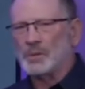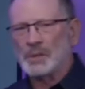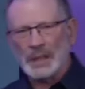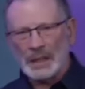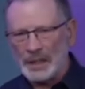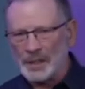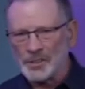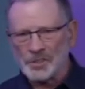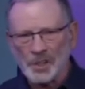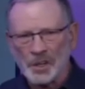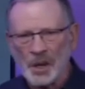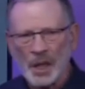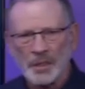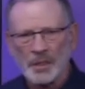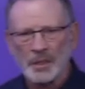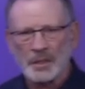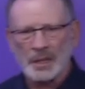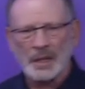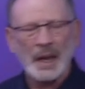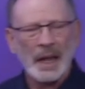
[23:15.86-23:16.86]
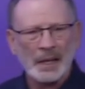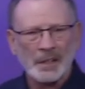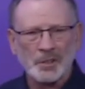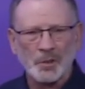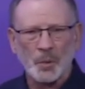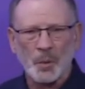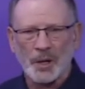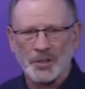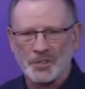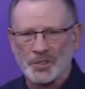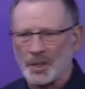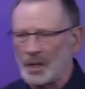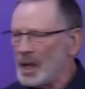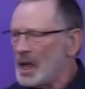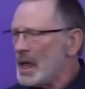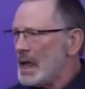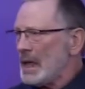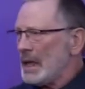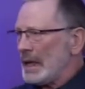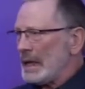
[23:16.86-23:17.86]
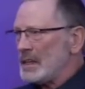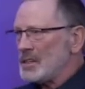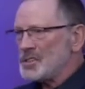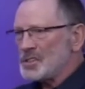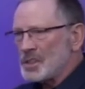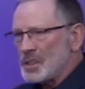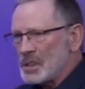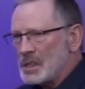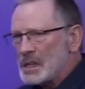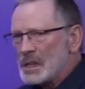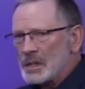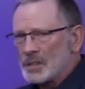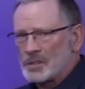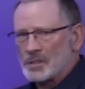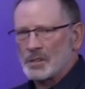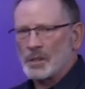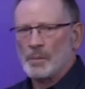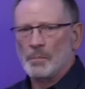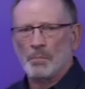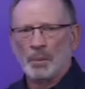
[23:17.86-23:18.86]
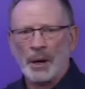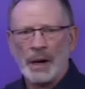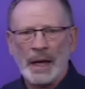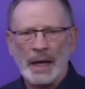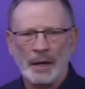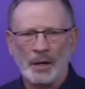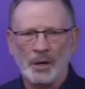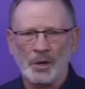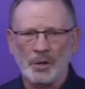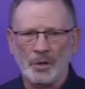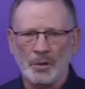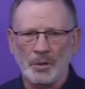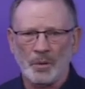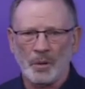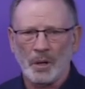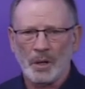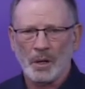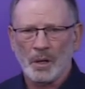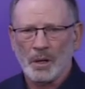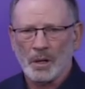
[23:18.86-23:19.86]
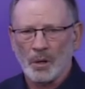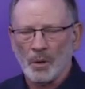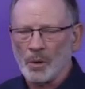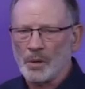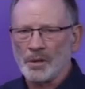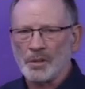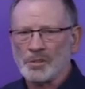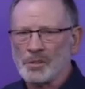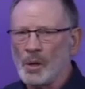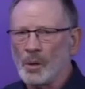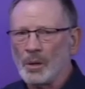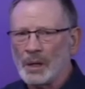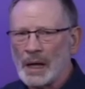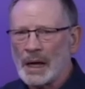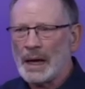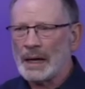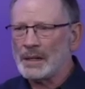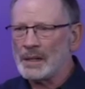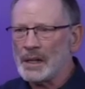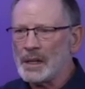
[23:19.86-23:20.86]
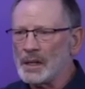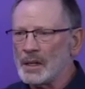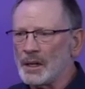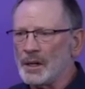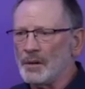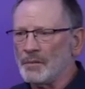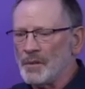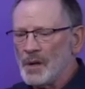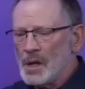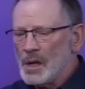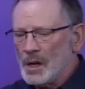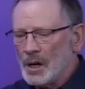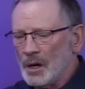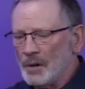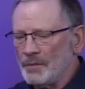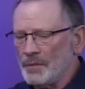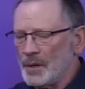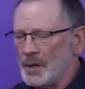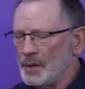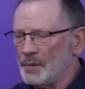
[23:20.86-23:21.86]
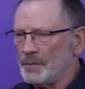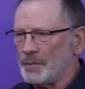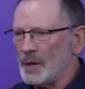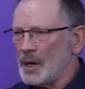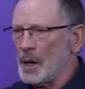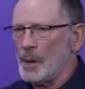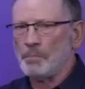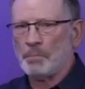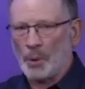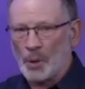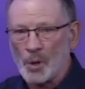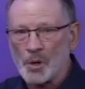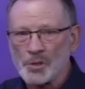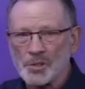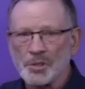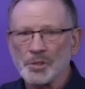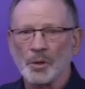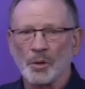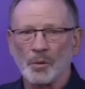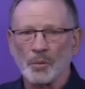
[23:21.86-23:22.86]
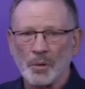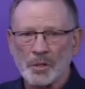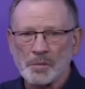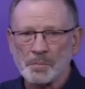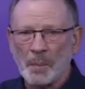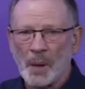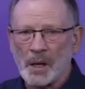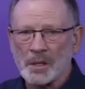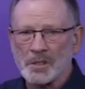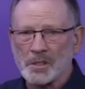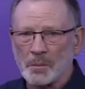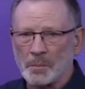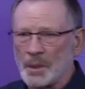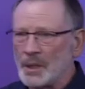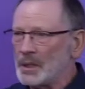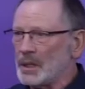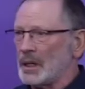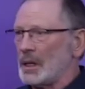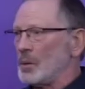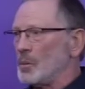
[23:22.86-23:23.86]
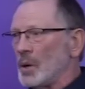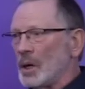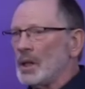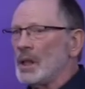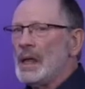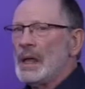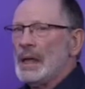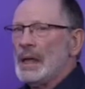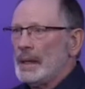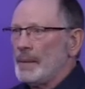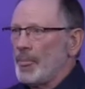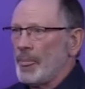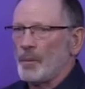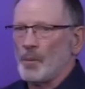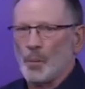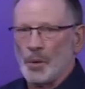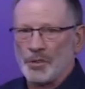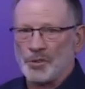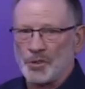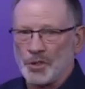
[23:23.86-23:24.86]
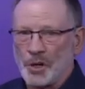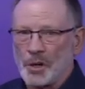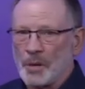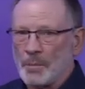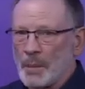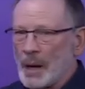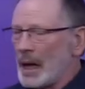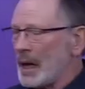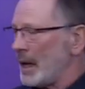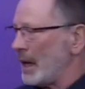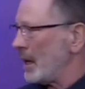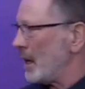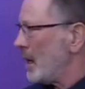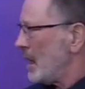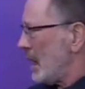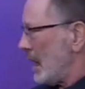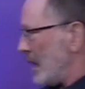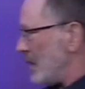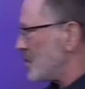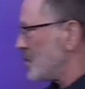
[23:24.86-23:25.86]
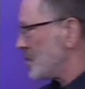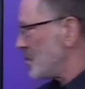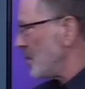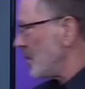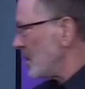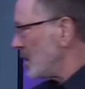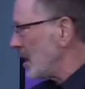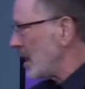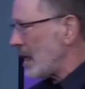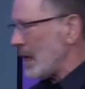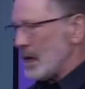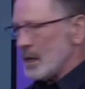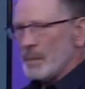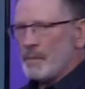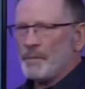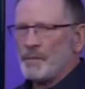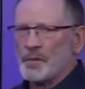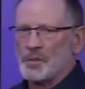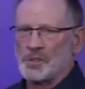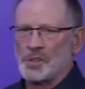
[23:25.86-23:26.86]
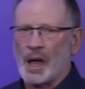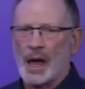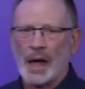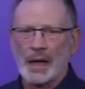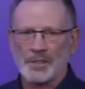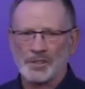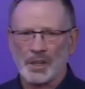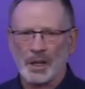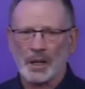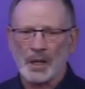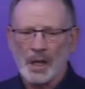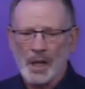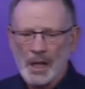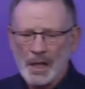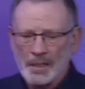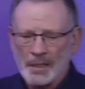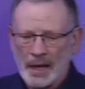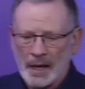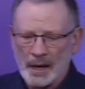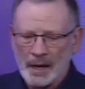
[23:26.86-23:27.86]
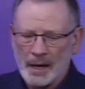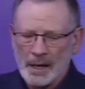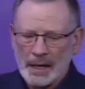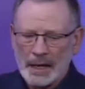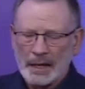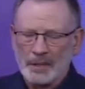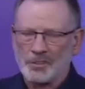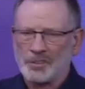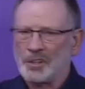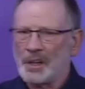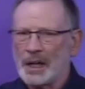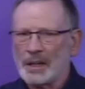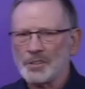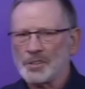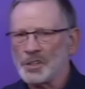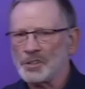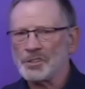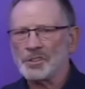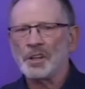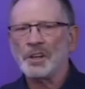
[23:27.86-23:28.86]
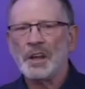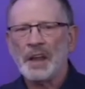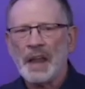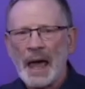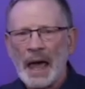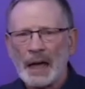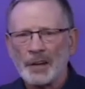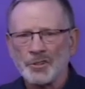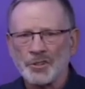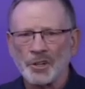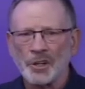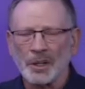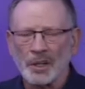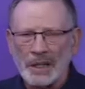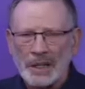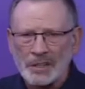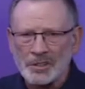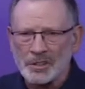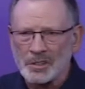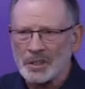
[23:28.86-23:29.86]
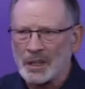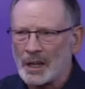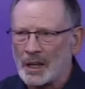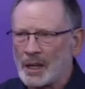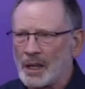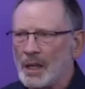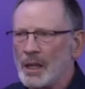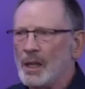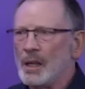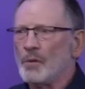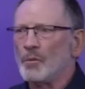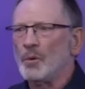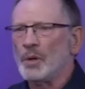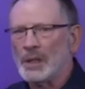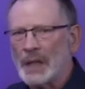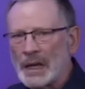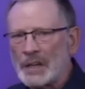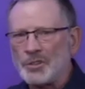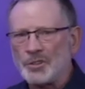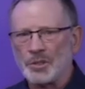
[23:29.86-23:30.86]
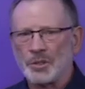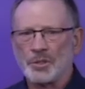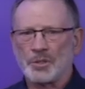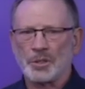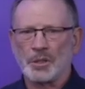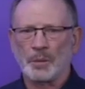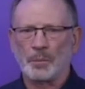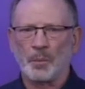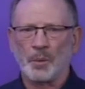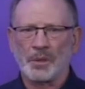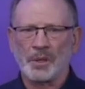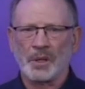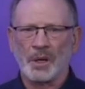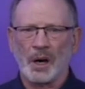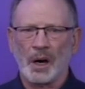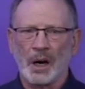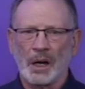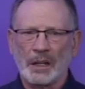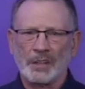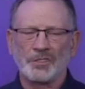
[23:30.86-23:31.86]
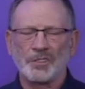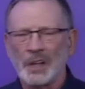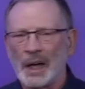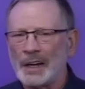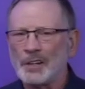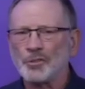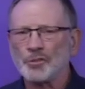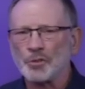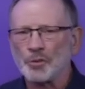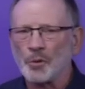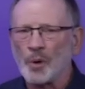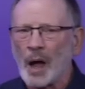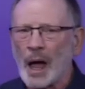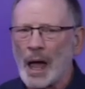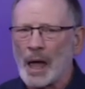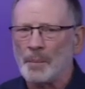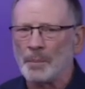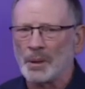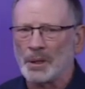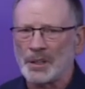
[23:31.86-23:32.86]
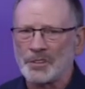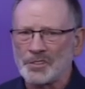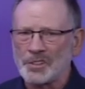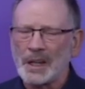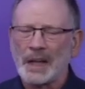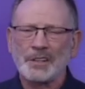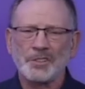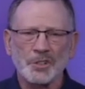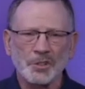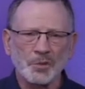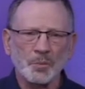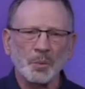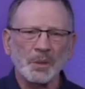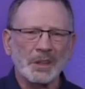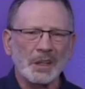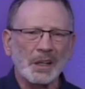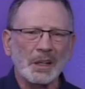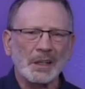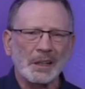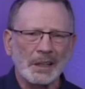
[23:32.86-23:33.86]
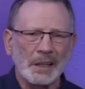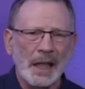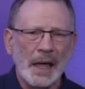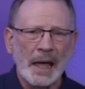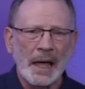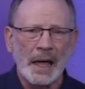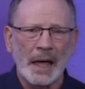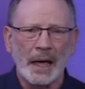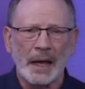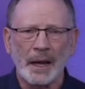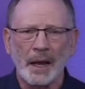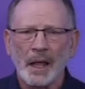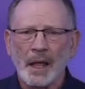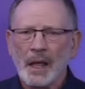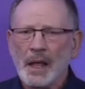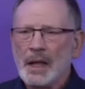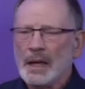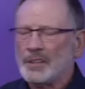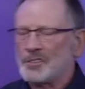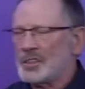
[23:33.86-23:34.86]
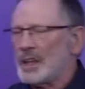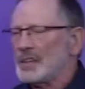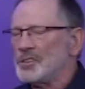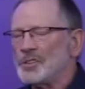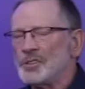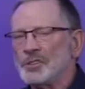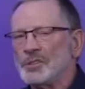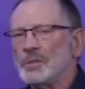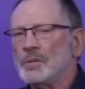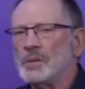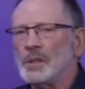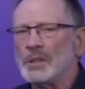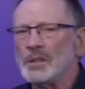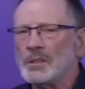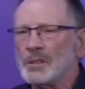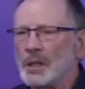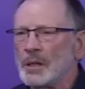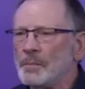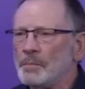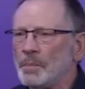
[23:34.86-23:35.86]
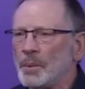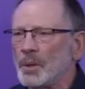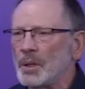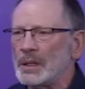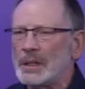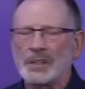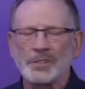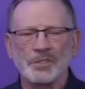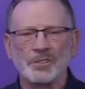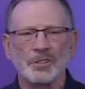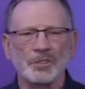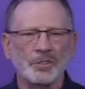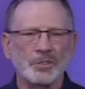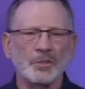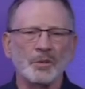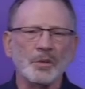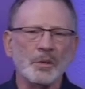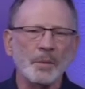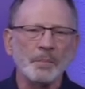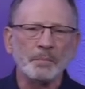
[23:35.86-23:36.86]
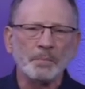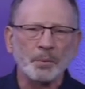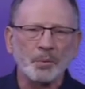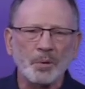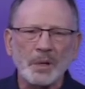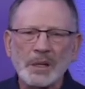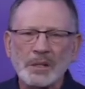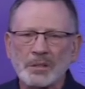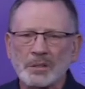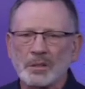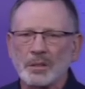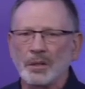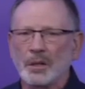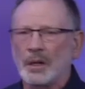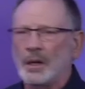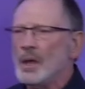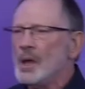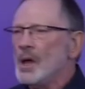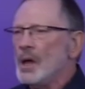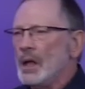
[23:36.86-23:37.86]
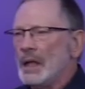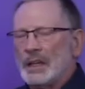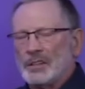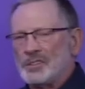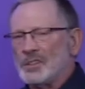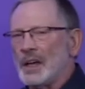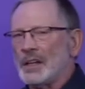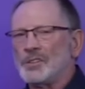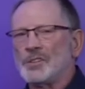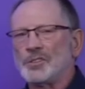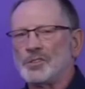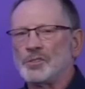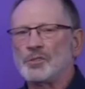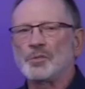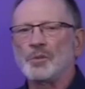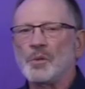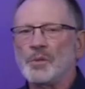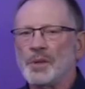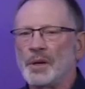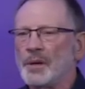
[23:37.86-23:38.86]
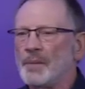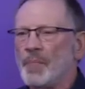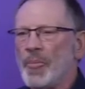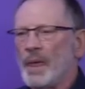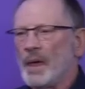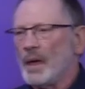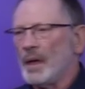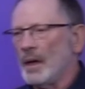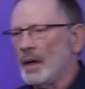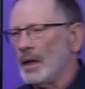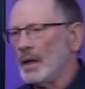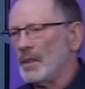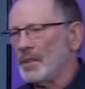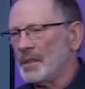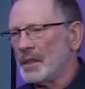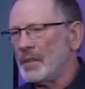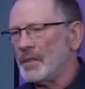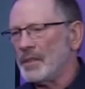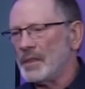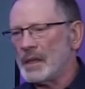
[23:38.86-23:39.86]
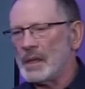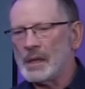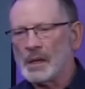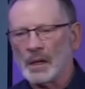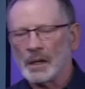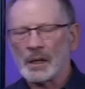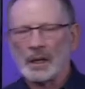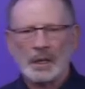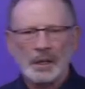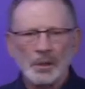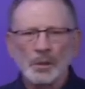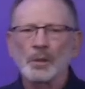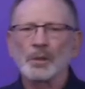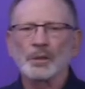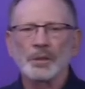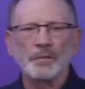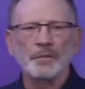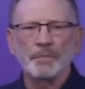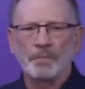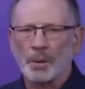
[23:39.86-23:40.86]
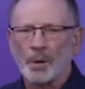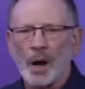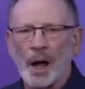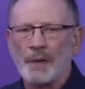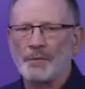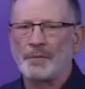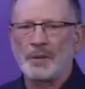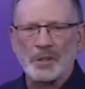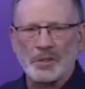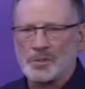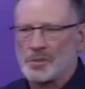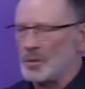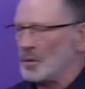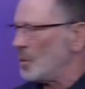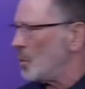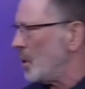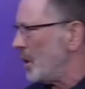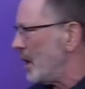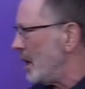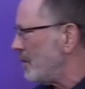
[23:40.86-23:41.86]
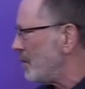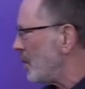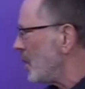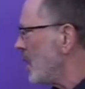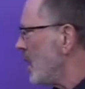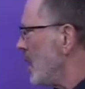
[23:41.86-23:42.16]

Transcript: here's another, the next question Is this brand new? Whole, this whole idea of, of, of uh, personal responsibility. Well, with Jeremiah, he's certainly emphasizing that it's not just a nationalistic relationship with God. It's not tribal. It's not just with the clan. It's not just through the temple. It isn't just through the priesthood. It's not just through the, uh, the, the uh, guild of prophets or whatever.